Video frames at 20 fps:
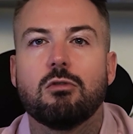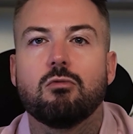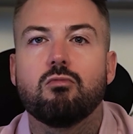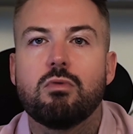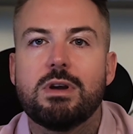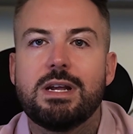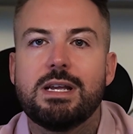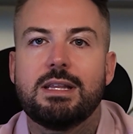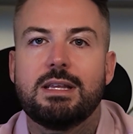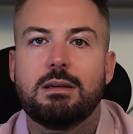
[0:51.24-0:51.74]
are
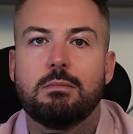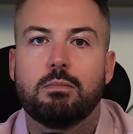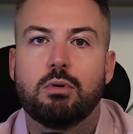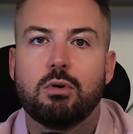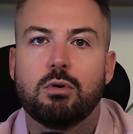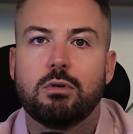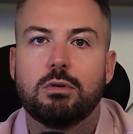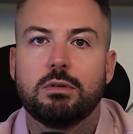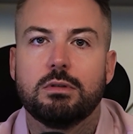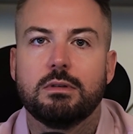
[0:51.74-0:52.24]
really
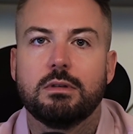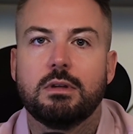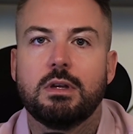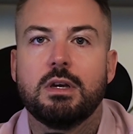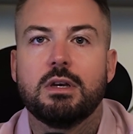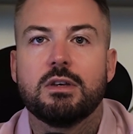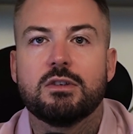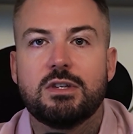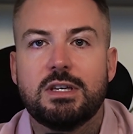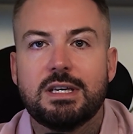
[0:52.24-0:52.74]
important,
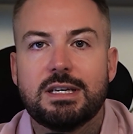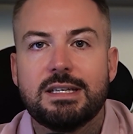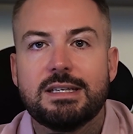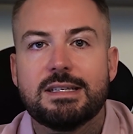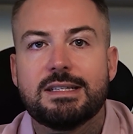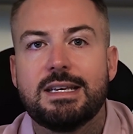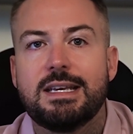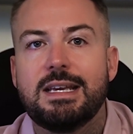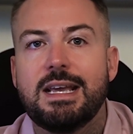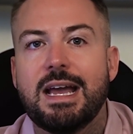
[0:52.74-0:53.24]
so you can
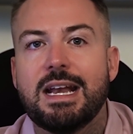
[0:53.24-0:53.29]
see